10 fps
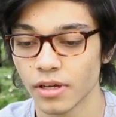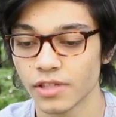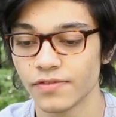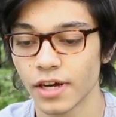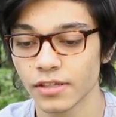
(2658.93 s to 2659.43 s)

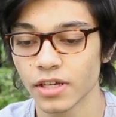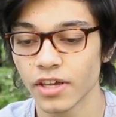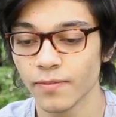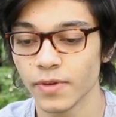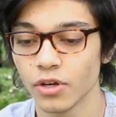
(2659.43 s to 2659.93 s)
His father
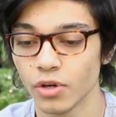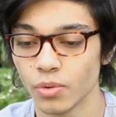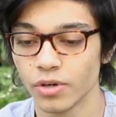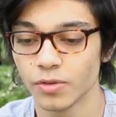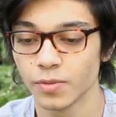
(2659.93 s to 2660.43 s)
gave me a
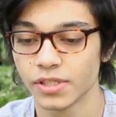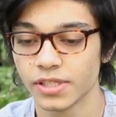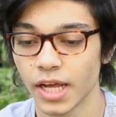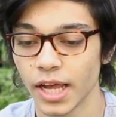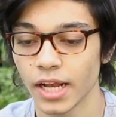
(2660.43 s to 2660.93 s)
note which
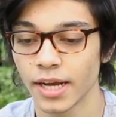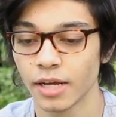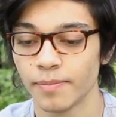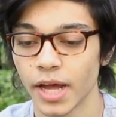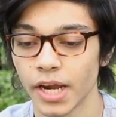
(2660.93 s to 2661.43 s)
Sahil
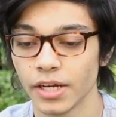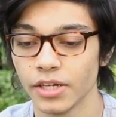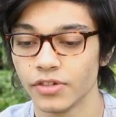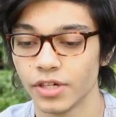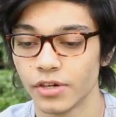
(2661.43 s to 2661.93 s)
had
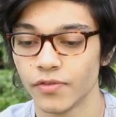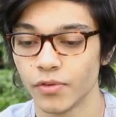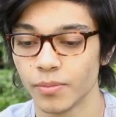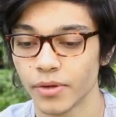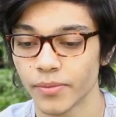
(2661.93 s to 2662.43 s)
apparently written for me.